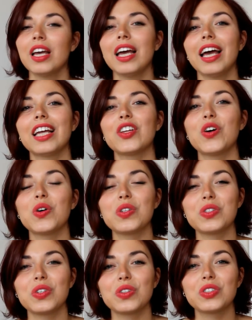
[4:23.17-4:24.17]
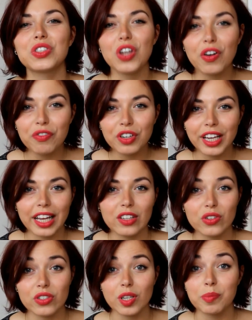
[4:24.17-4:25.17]
And also, don't forget
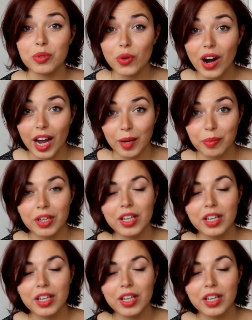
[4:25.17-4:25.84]
to subscribe.